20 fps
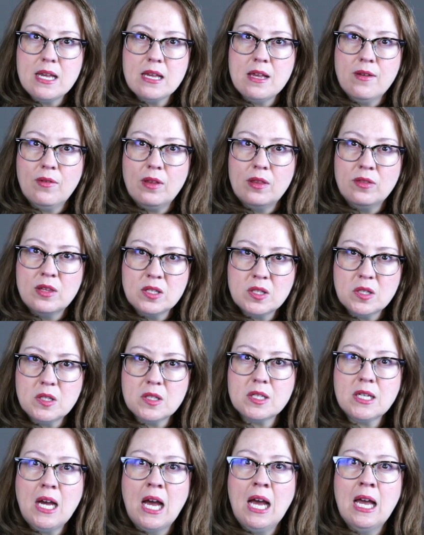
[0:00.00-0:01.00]
It, this is
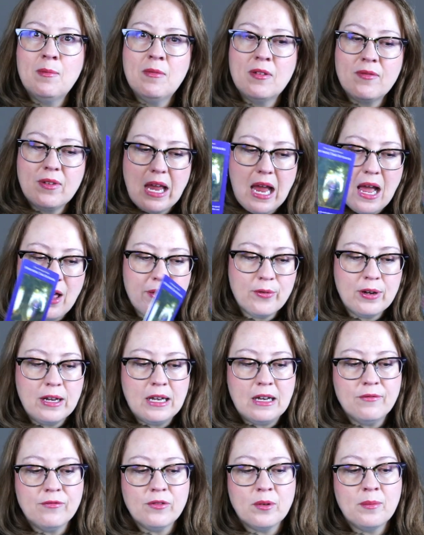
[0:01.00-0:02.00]
a time of gathering
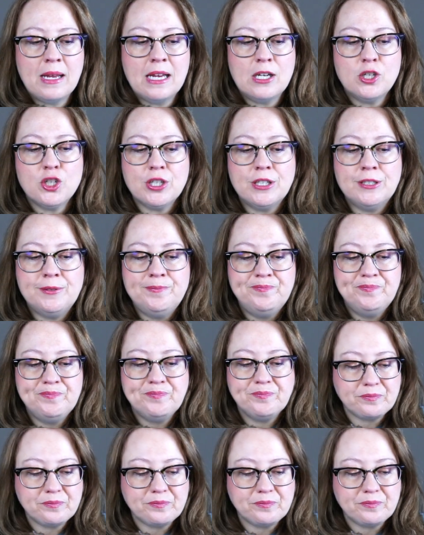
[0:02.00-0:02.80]
information,